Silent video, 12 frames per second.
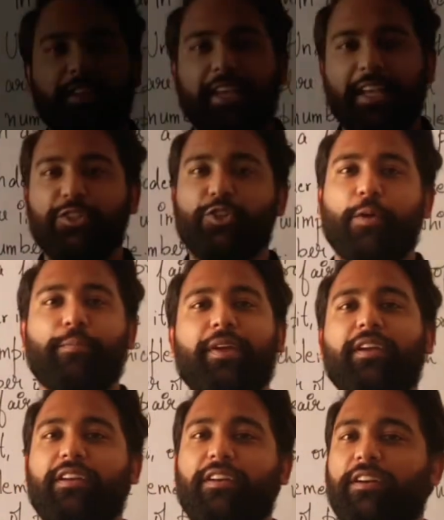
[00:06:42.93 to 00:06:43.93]
next
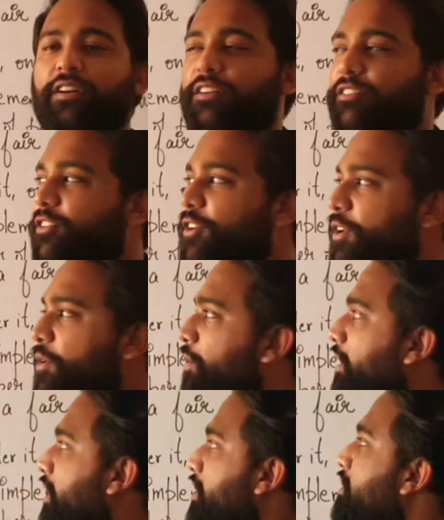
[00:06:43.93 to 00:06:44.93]
topic for you
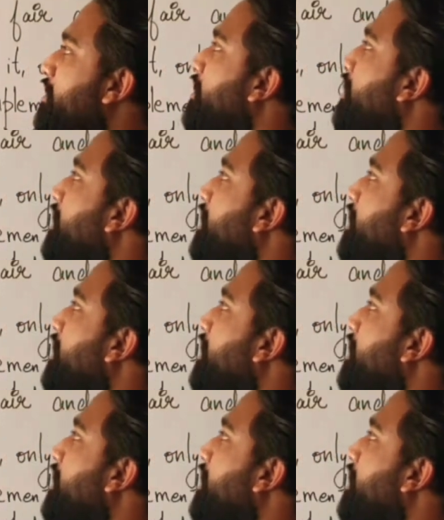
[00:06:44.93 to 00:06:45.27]
is